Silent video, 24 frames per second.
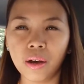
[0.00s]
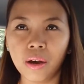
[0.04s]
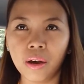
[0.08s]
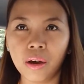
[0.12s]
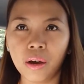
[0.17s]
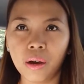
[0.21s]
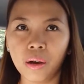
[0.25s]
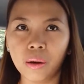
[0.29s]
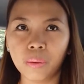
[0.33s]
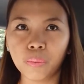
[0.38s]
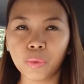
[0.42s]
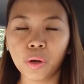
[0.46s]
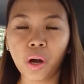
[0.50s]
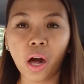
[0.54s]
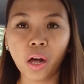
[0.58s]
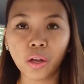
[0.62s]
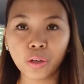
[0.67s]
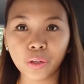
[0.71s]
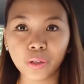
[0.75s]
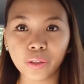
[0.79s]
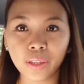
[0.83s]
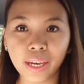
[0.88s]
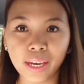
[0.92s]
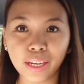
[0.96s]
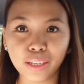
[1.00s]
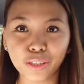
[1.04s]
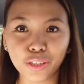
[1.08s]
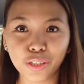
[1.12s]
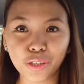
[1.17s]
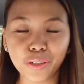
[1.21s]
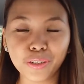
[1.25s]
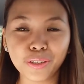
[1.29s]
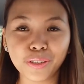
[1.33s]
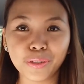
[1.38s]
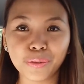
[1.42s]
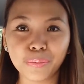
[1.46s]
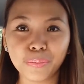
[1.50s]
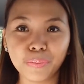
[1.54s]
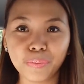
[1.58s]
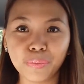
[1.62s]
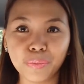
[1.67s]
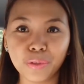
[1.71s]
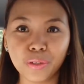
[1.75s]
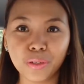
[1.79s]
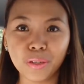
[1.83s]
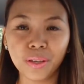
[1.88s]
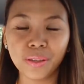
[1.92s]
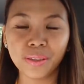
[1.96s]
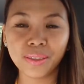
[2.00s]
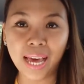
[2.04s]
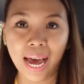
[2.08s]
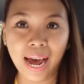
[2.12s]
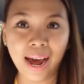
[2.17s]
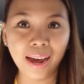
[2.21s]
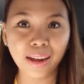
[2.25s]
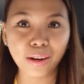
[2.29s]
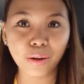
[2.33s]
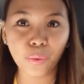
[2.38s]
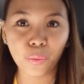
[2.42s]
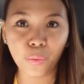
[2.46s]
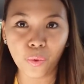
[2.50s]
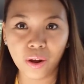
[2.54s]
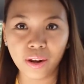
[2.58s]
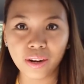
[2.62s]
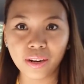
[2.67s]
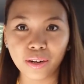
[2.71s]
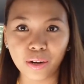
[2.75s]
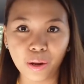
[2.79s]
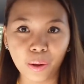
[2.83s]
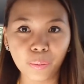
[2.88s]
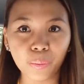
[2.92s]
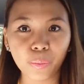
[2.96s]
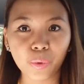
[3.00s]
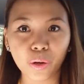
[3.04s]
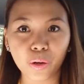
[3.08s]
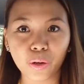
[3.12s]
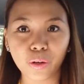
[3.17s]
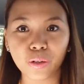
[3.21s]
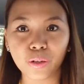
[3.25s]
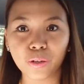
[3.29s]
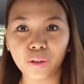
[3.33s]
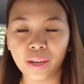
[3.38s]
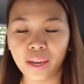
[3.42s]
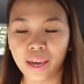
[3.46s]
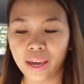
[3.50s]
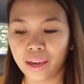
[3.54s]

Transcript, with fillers: um, calculate just that one number